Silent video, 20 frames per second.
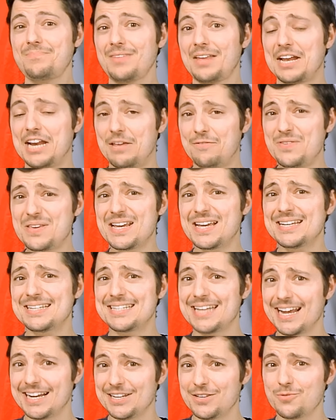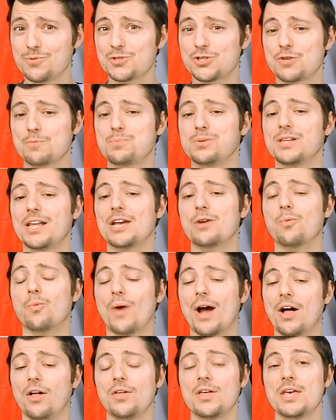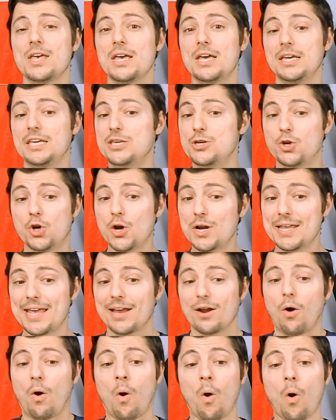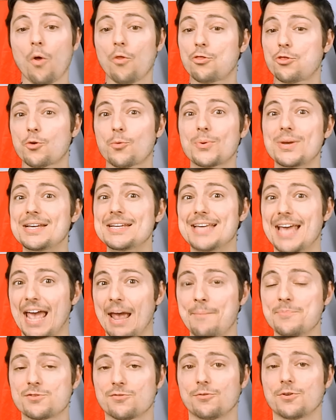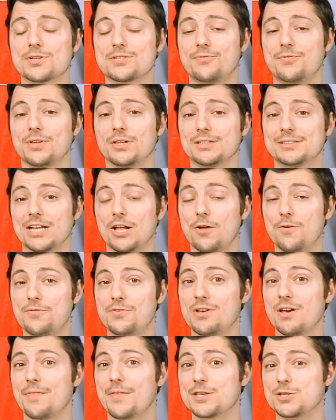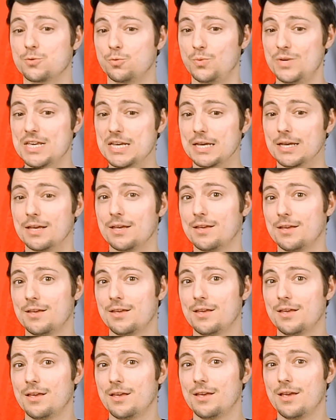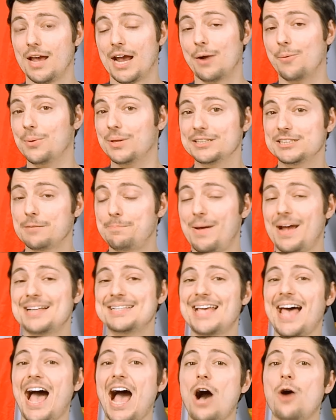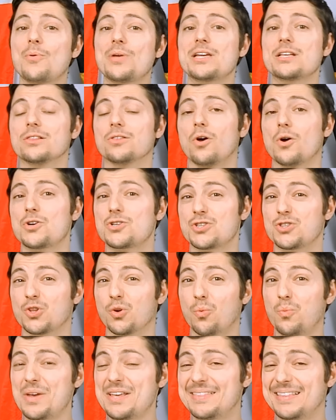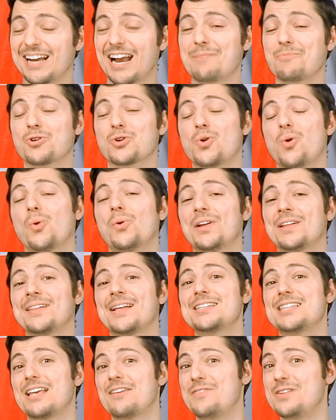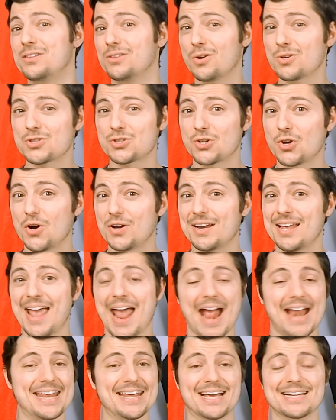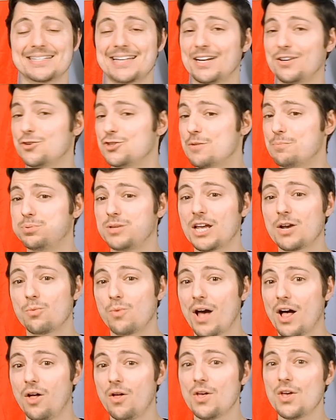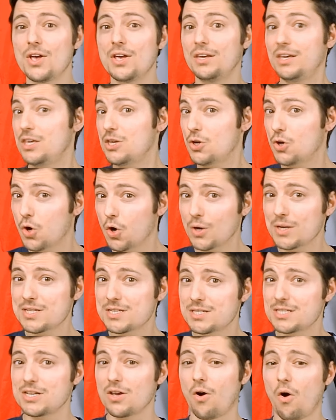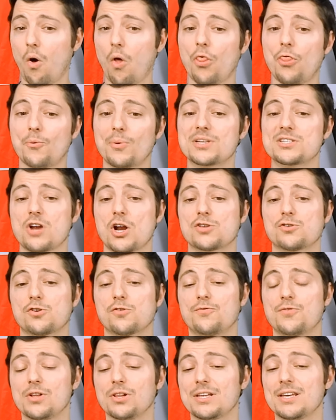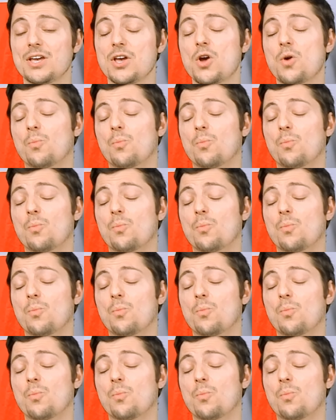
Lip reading: And if he continues to play well, he could get all three games for Philadelphia this week. It really depends how he looks the week that I'm recording this. If he looks good and he continues to play well, he could see all three starts for Philly.